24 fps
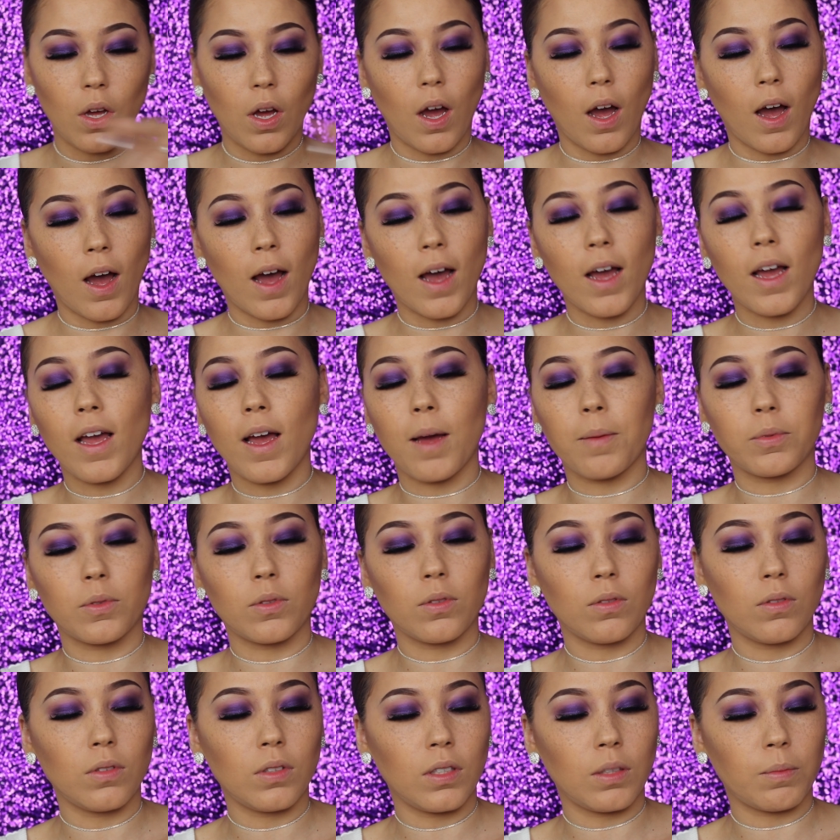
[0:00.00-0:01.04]

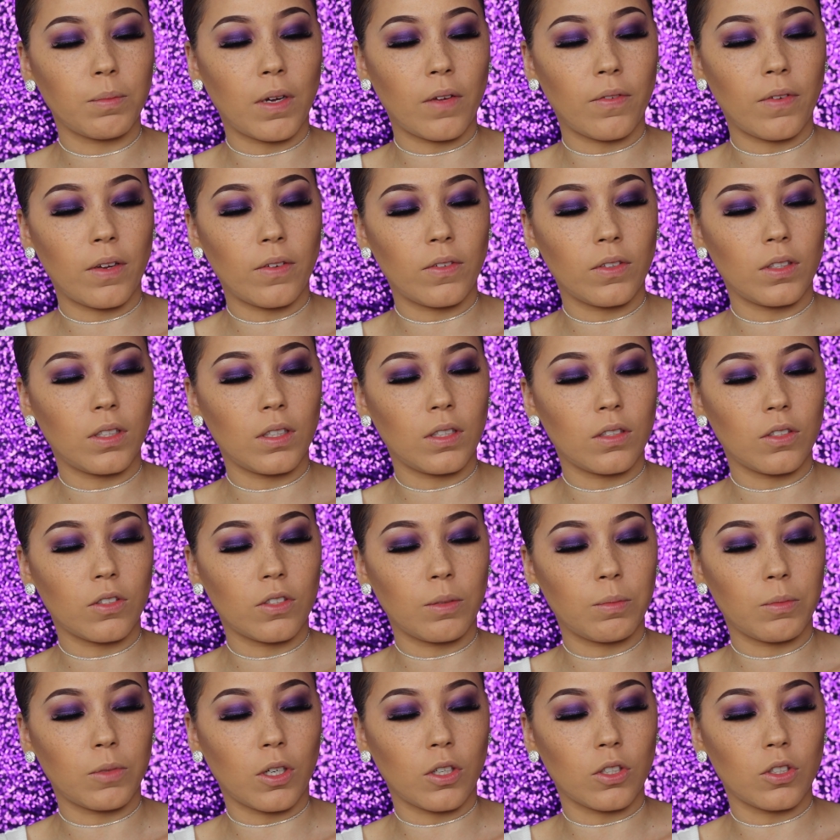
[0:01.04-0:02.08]
My favorite thing to
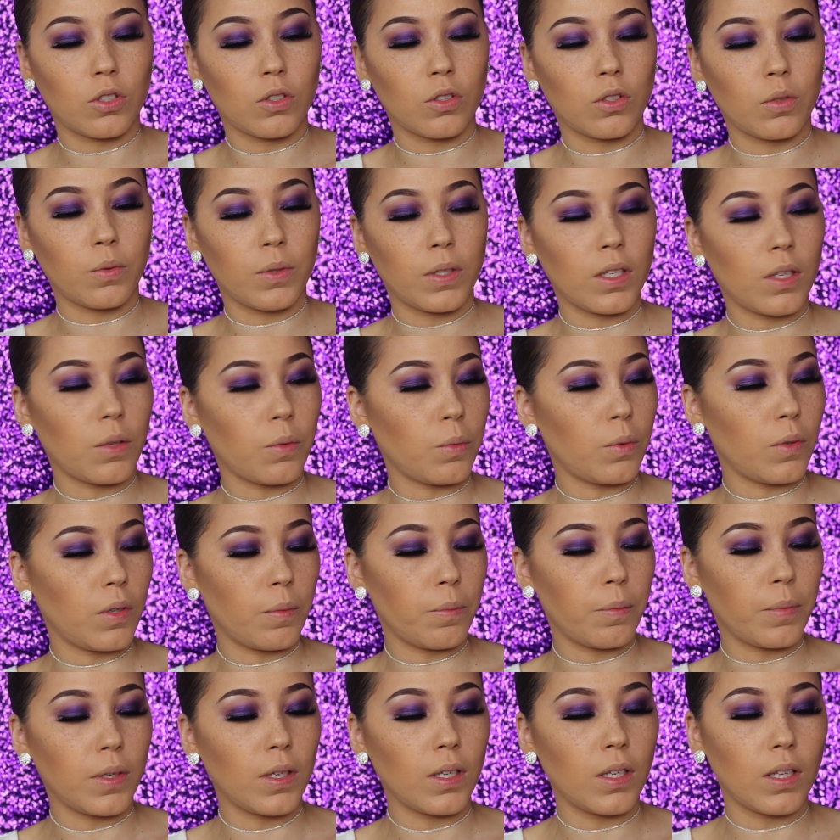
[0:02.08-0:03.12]
cream contour with
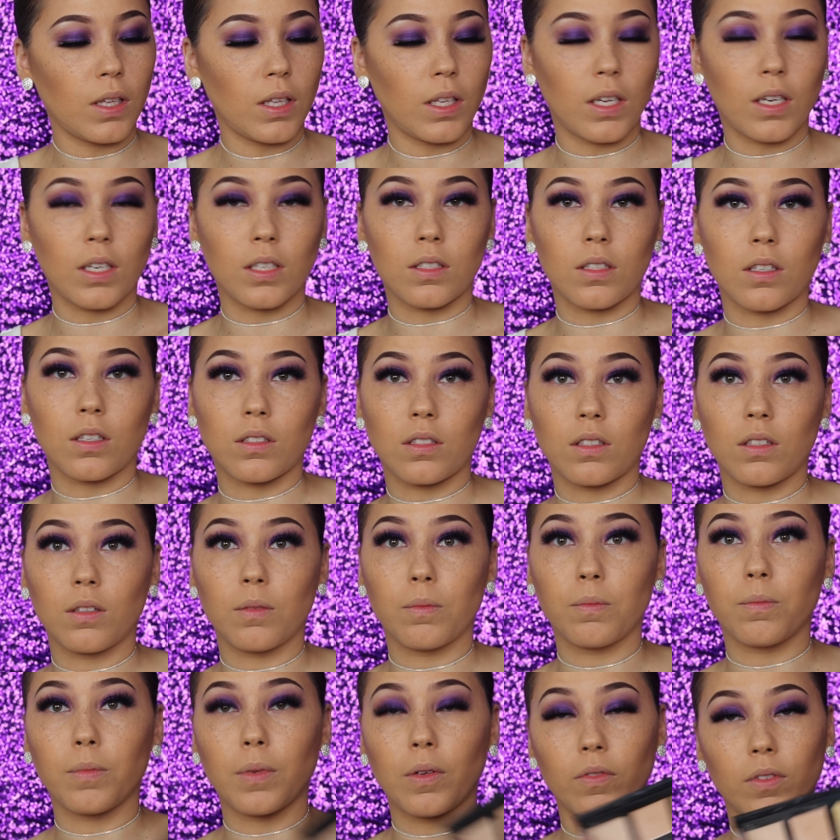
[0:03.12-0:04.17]
would be the Anastasia
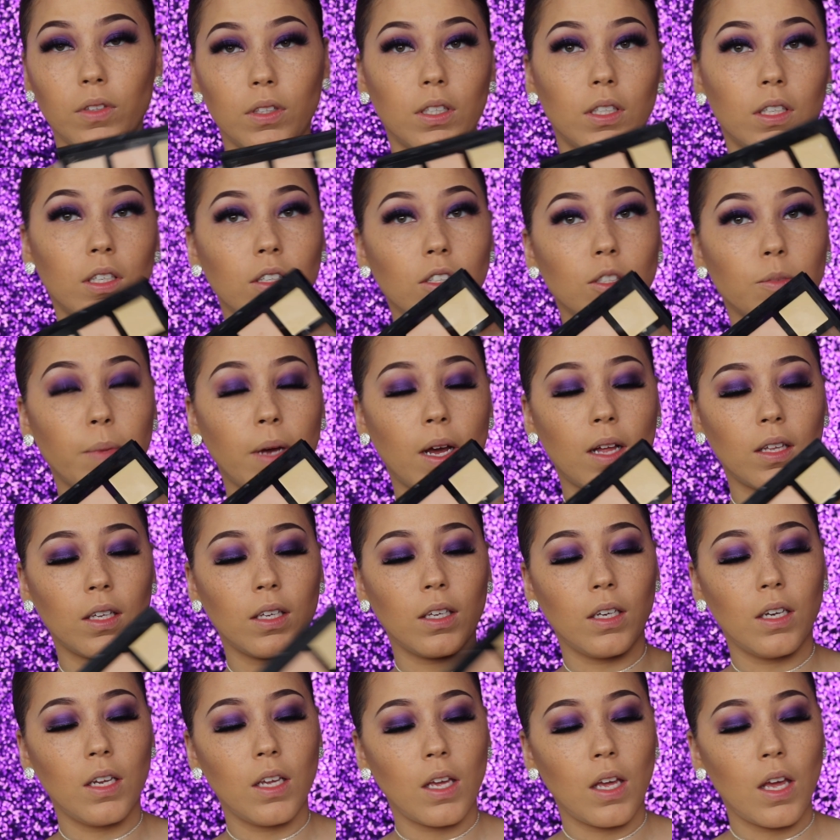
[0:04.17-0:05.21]
Beverly Hills palette.